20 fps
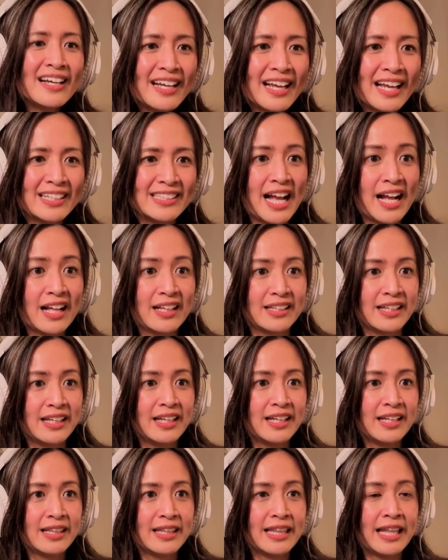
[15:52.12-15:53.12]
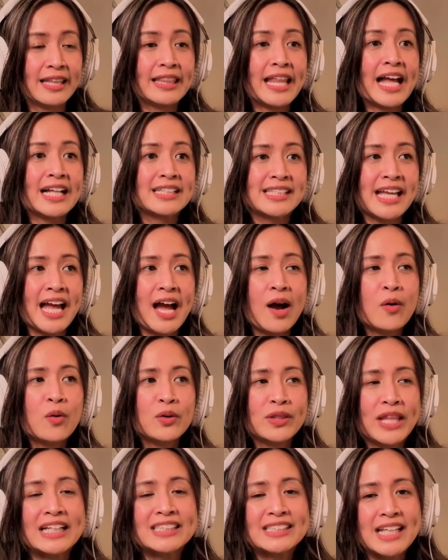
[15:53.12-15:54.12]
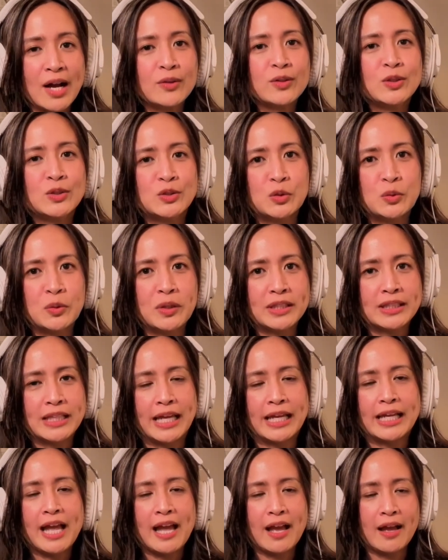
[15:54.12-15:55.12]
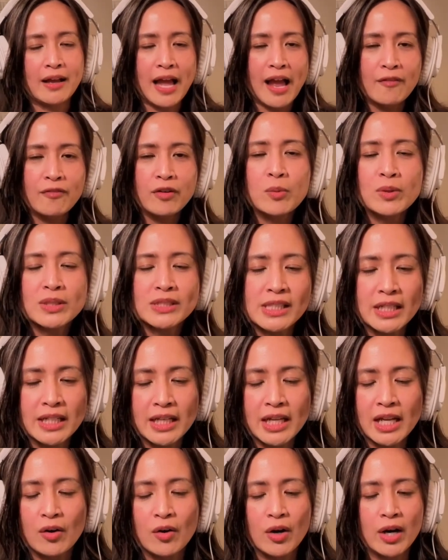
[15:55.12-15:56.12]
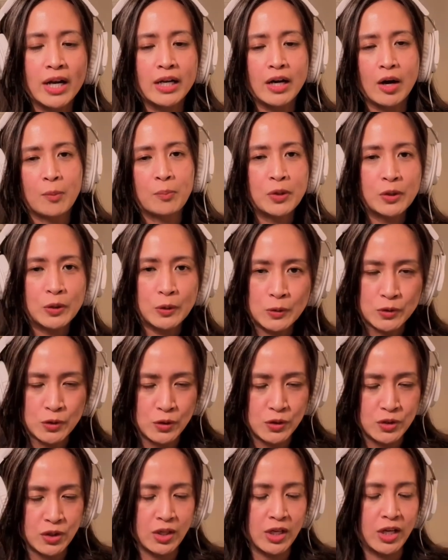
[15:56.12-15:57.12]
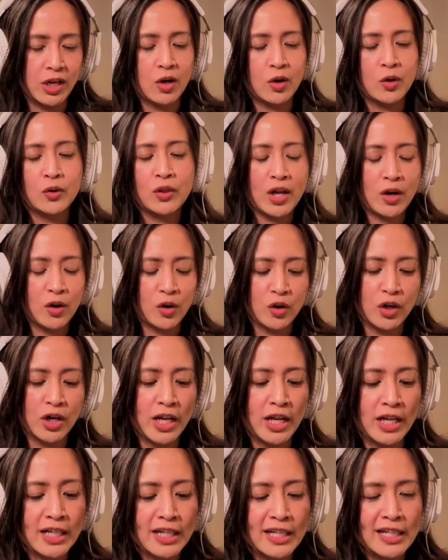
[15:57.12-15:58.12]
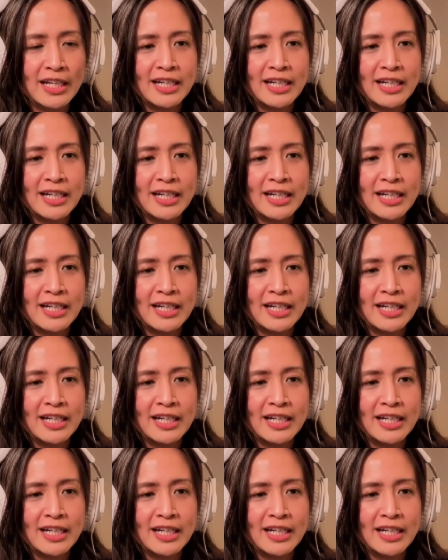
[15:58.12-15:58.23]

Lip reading: Exactly. That's how you do it. Like, everyone's going to hear it. Our producers are here. They heard it.